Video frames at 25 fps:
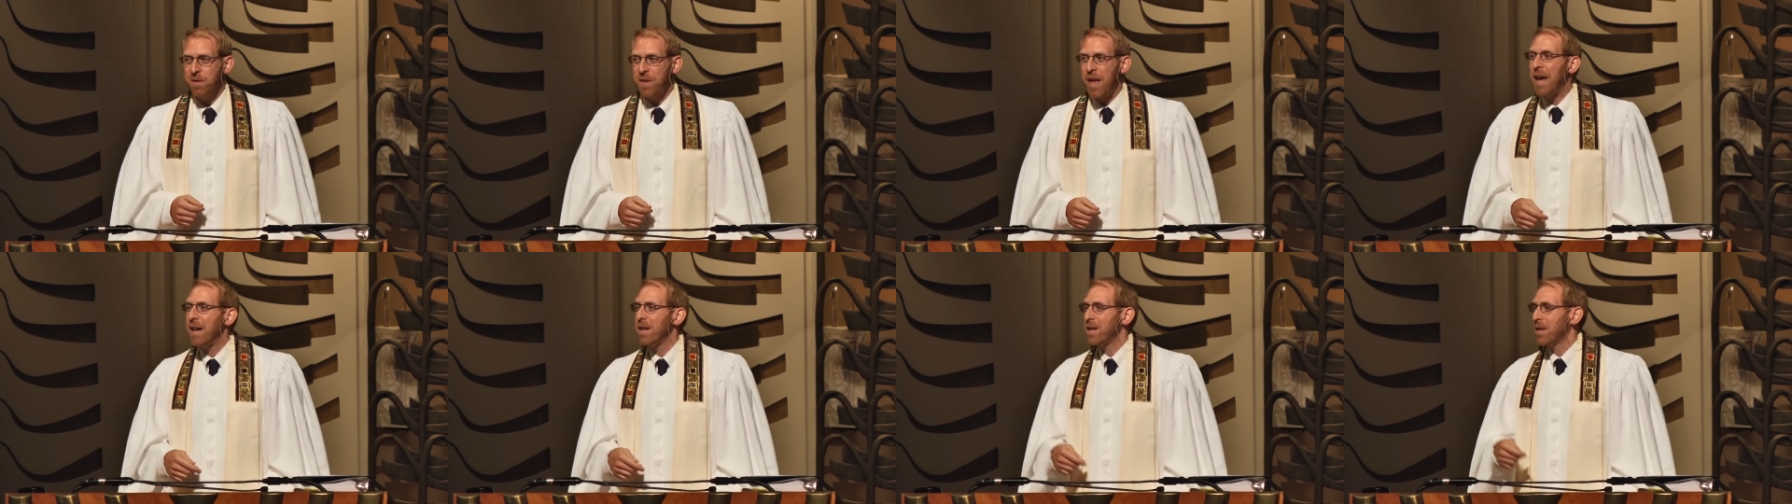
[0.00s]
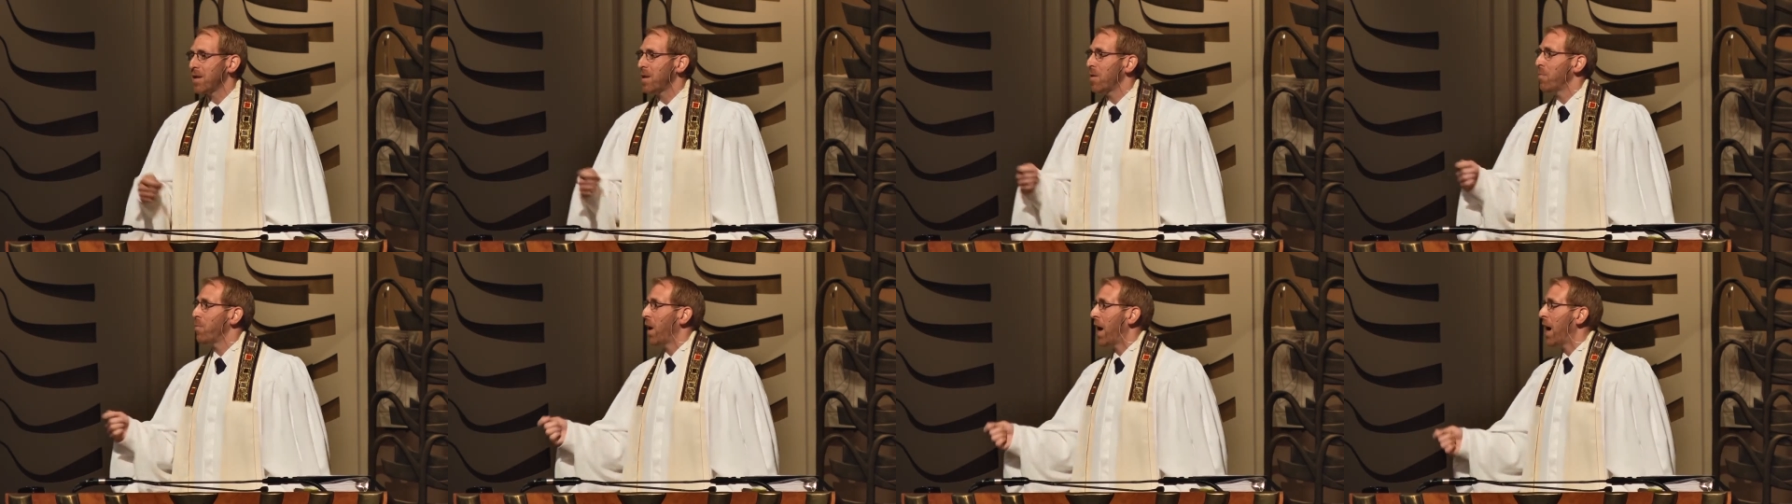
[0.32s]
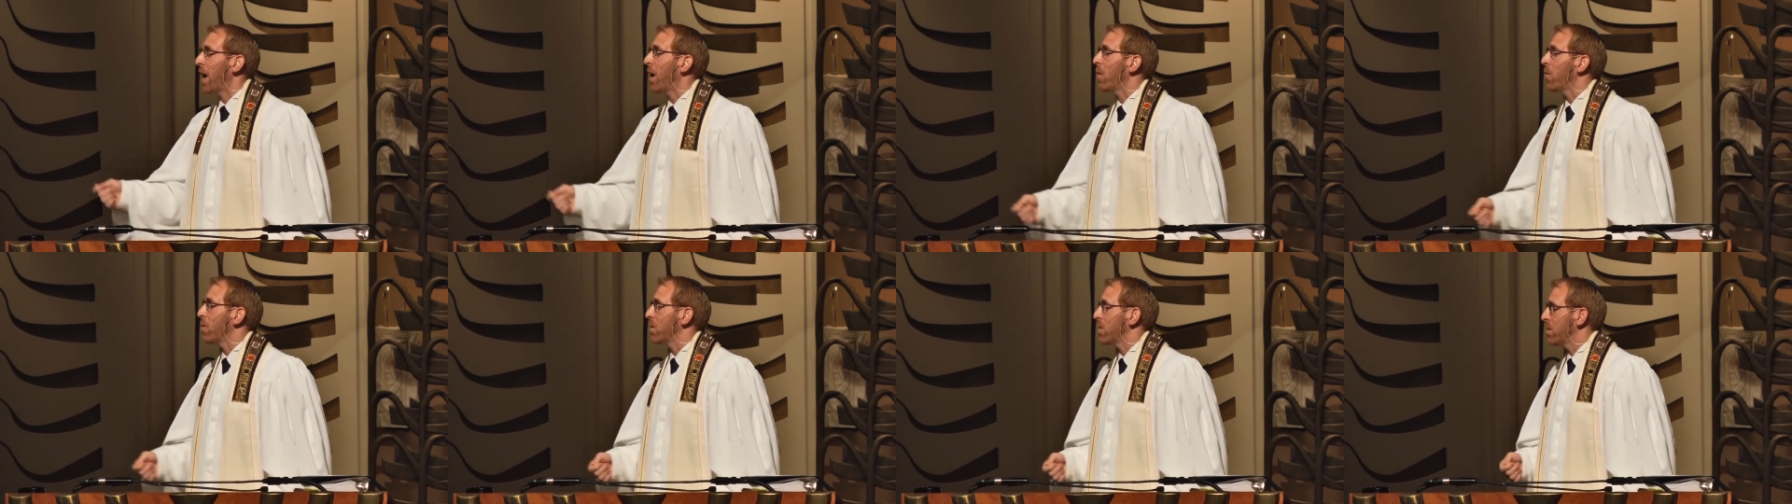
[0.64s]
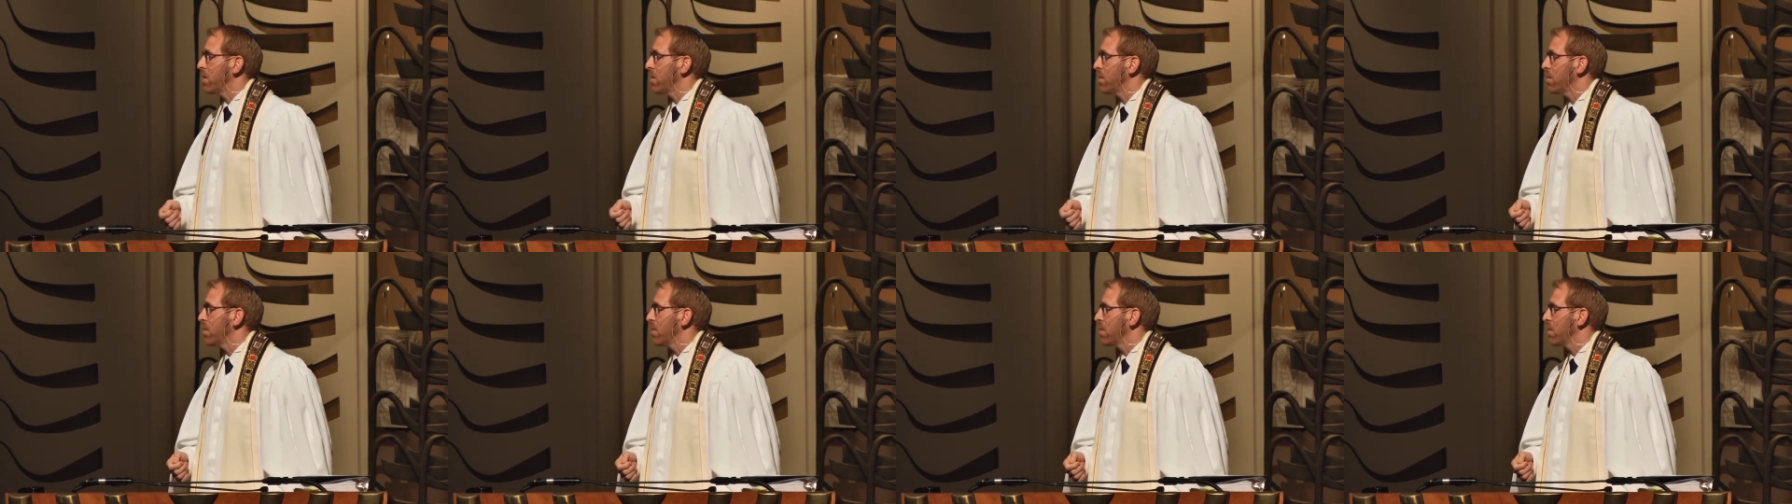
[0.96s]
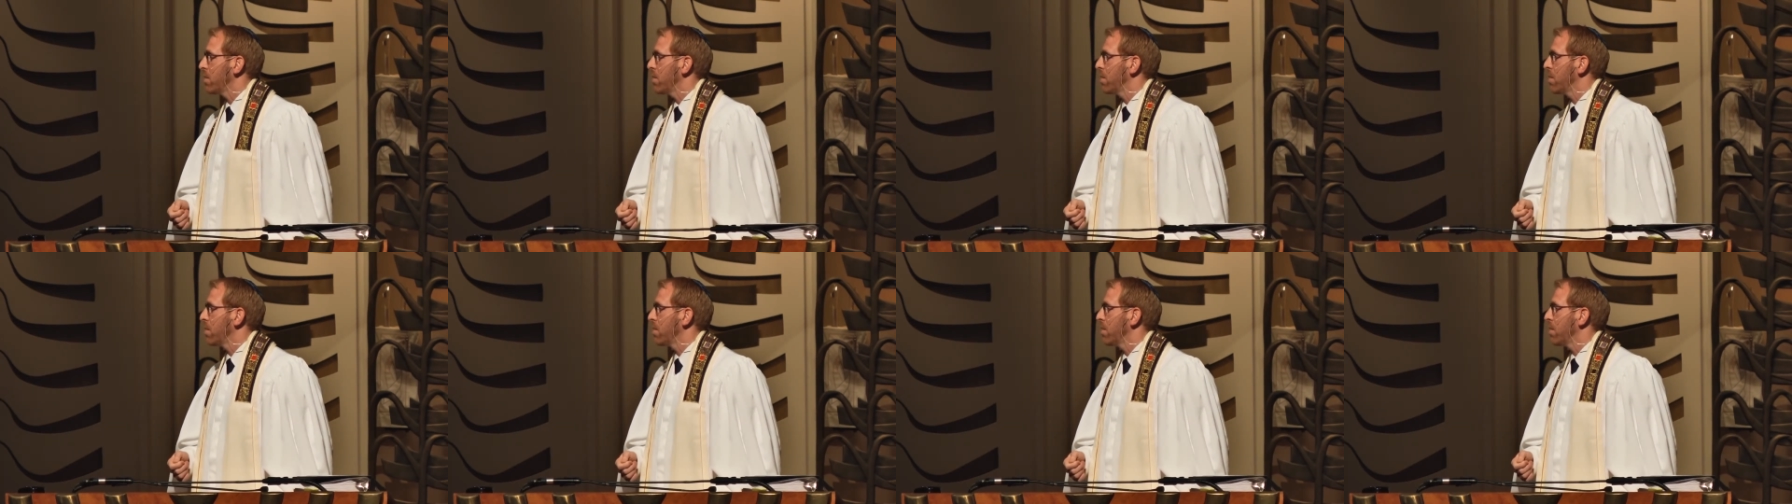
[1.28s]
That's the power
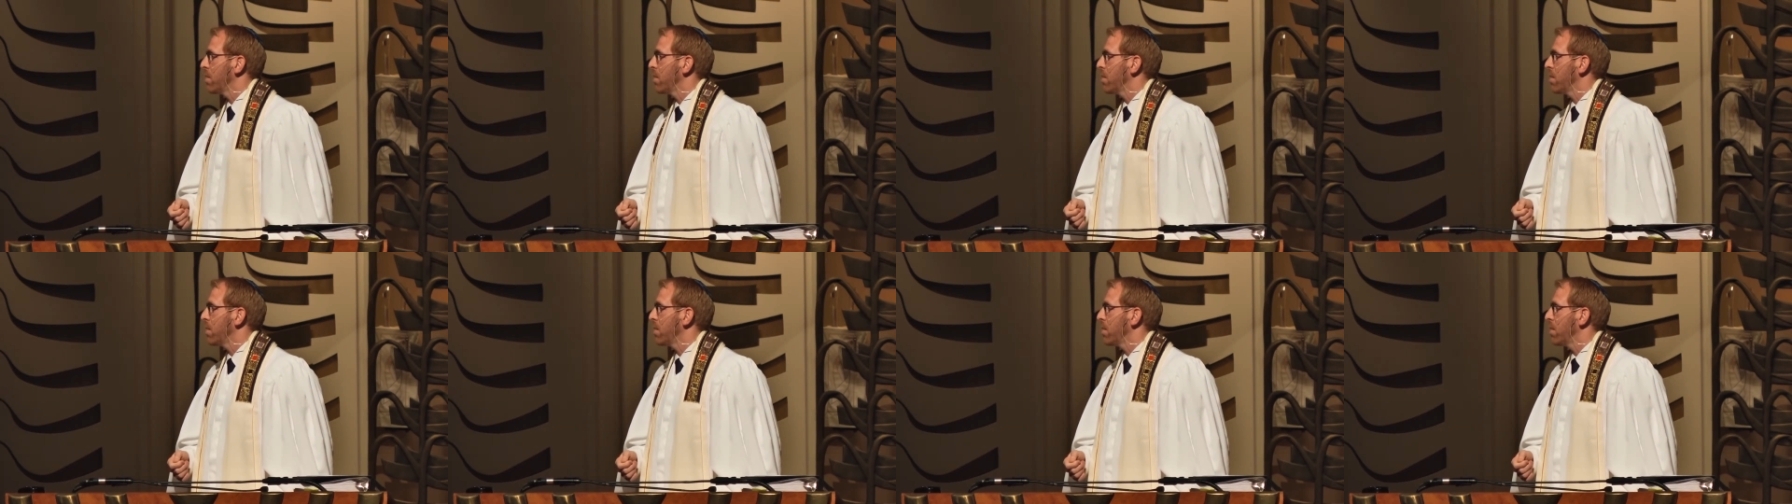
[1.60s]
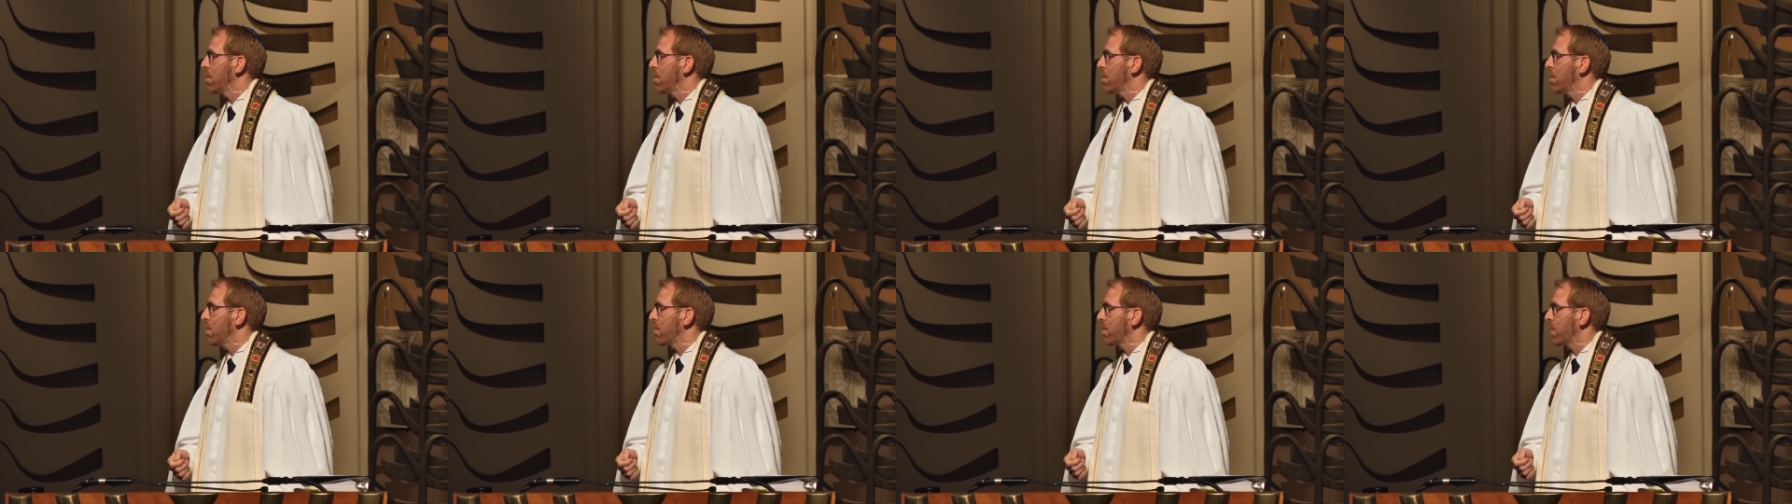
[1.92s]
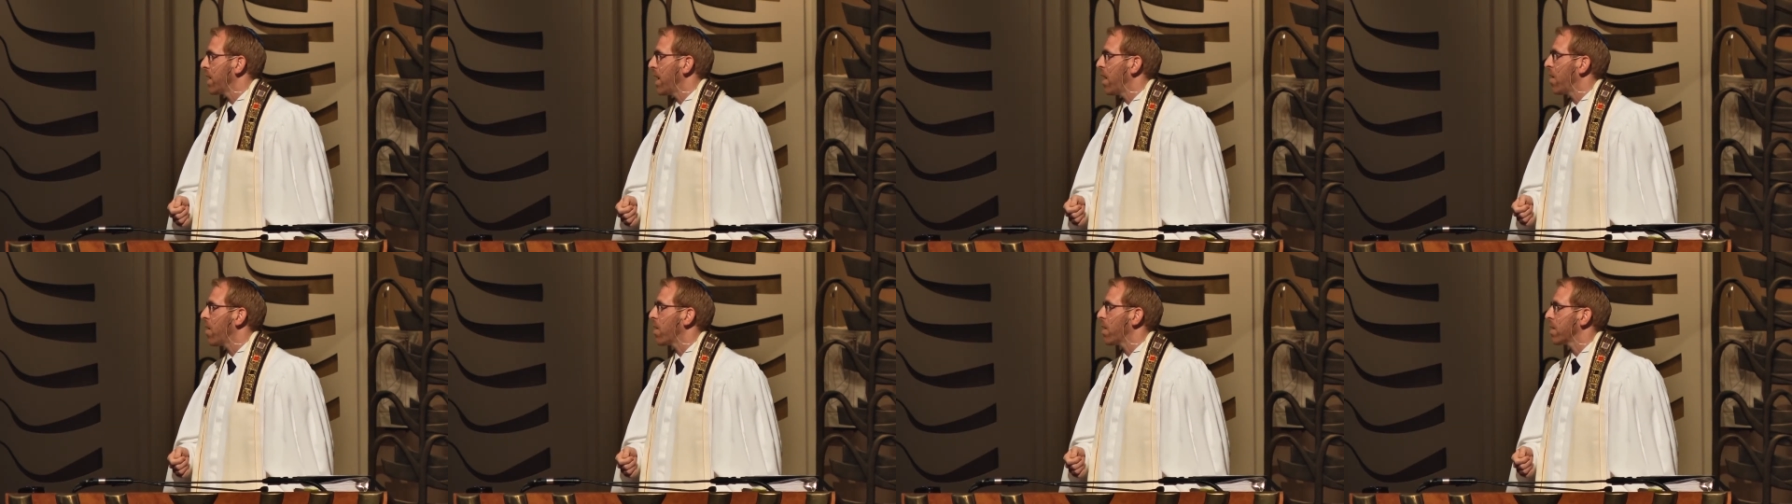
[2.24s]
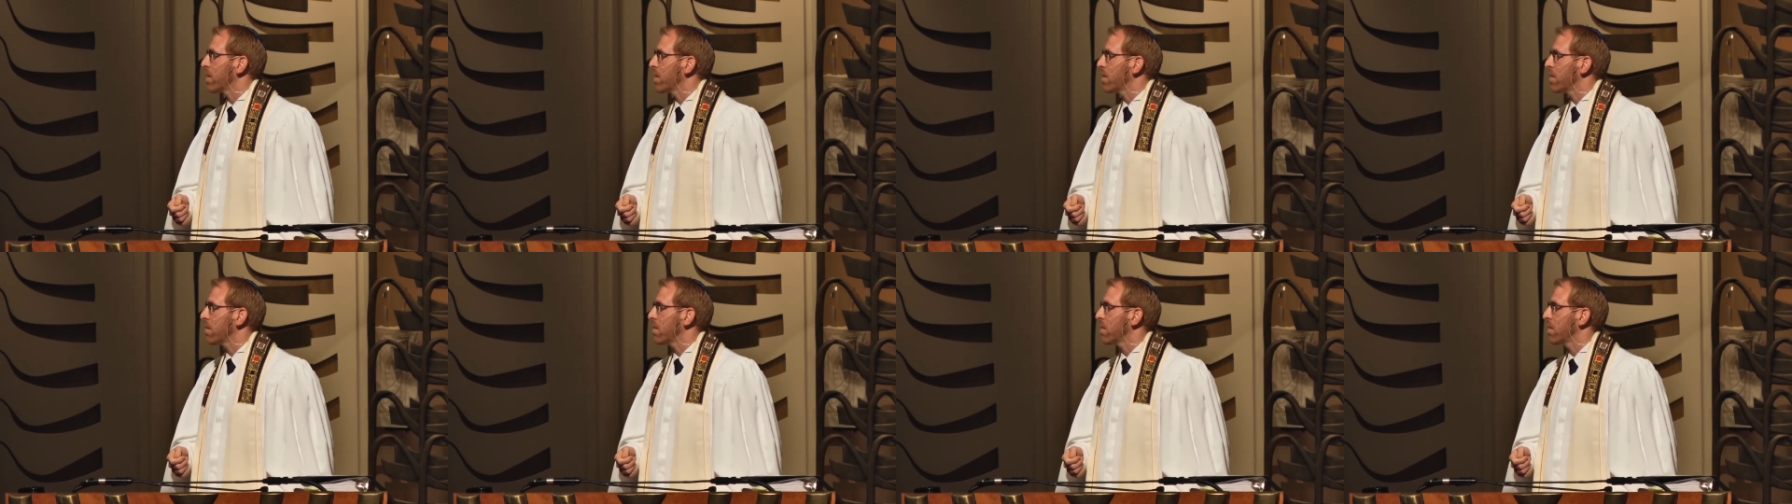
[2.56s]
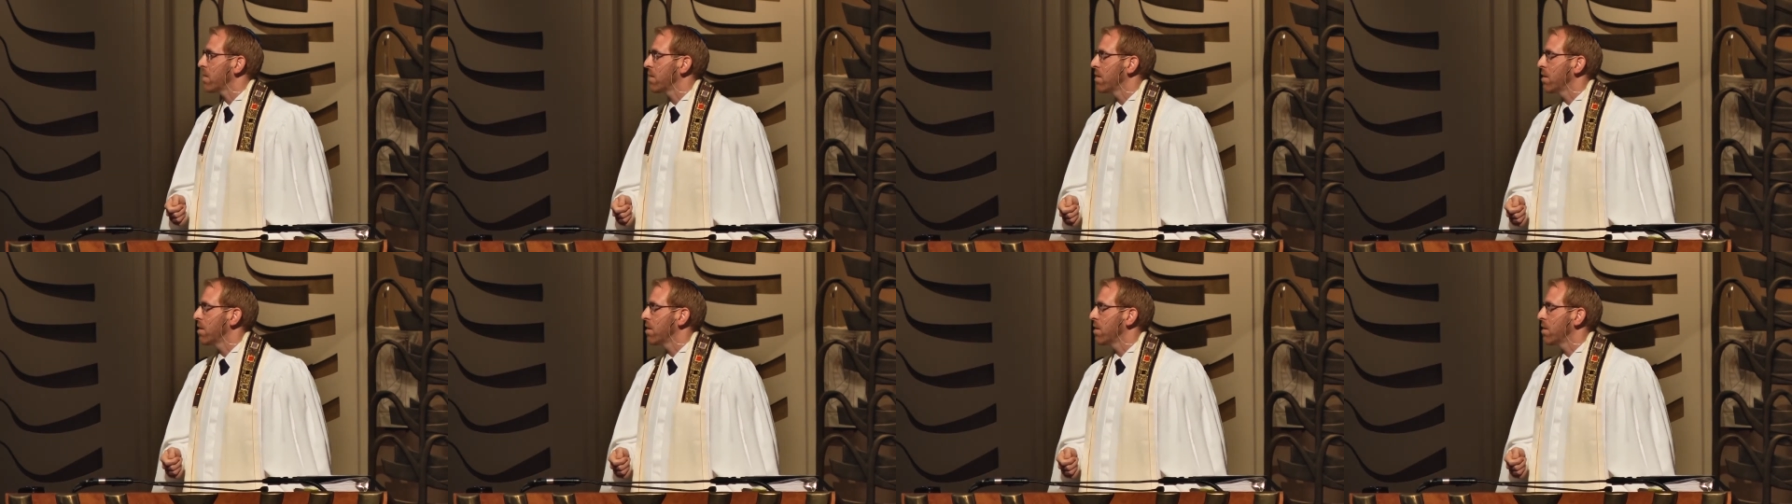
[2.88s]
of character.